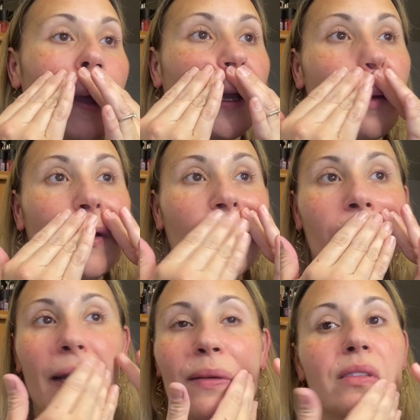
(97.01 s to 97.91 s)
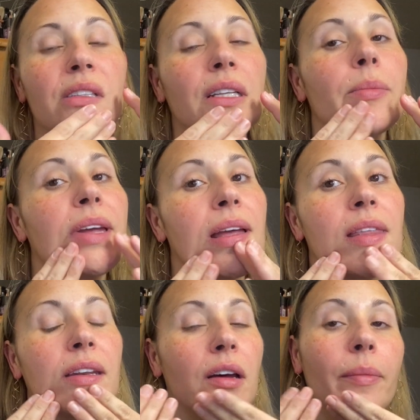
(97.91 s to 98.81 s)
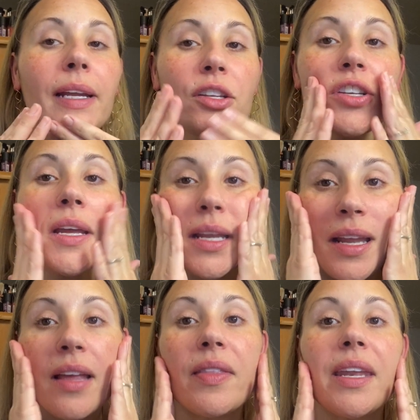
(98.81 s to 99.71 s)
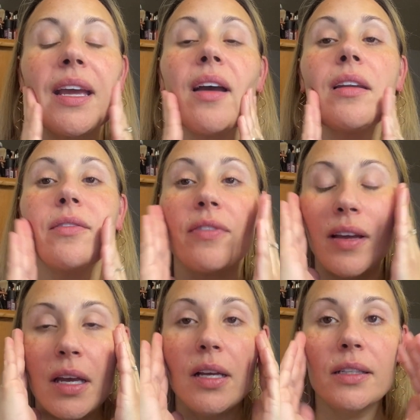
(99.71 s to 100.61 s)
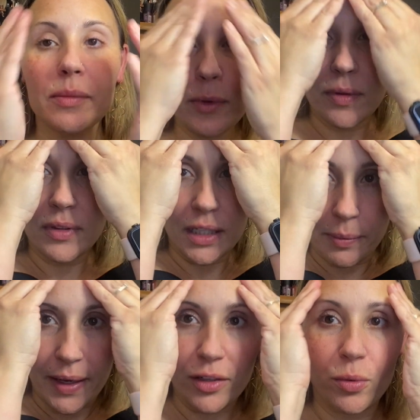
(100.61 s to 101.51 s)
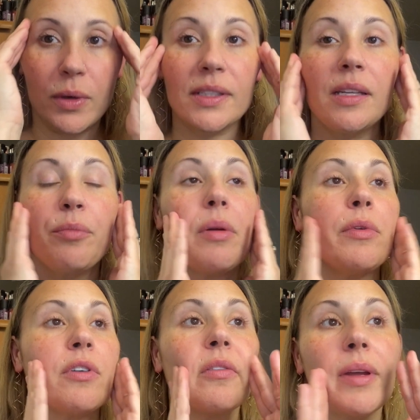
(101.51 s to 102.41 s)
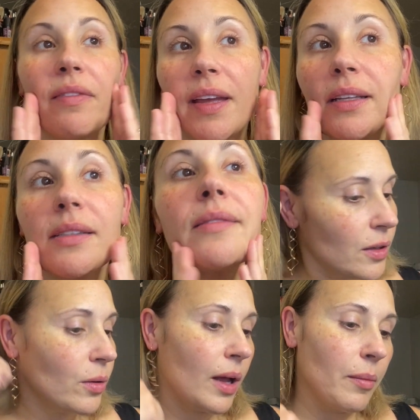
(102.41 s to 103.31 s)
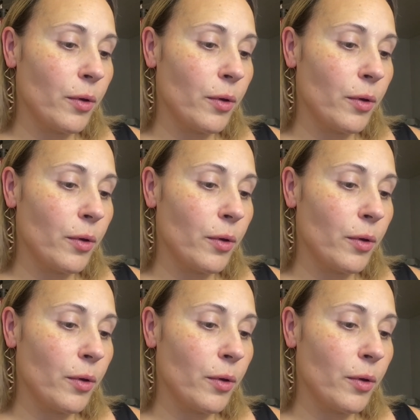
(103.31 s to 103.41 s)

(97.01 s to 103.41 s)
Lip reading: come around my nose a little bit, and then on my chin, and then I kind of smooth a little bit towards the perimeter of my face. So I